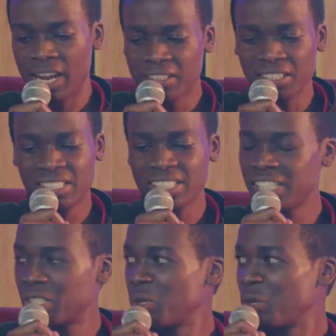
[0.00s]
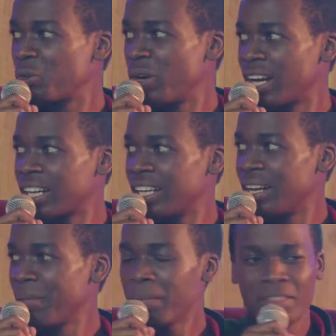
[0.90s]
these things don't work.
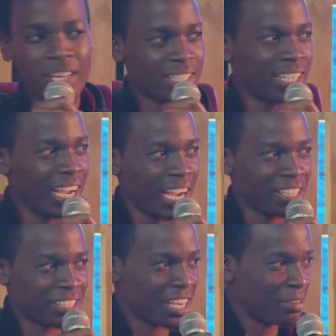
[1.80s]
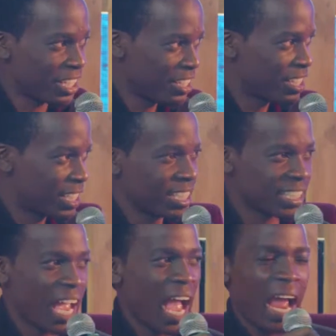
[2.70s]
Maybe that guy has certain
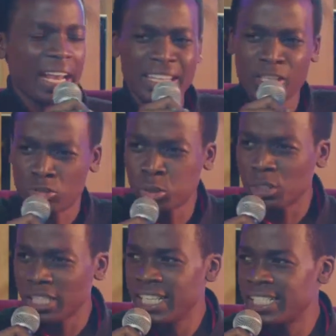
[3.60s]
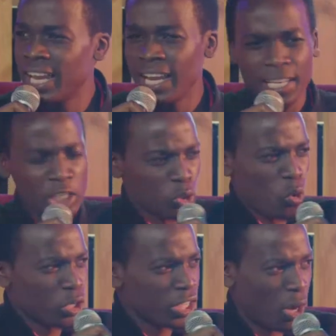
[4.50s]
things. The truth is, it is
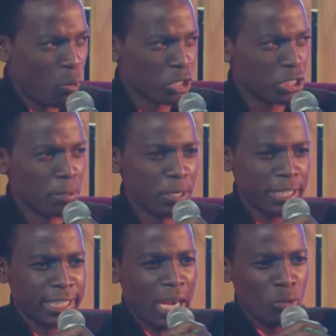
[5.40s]
only the Holy Spirit that can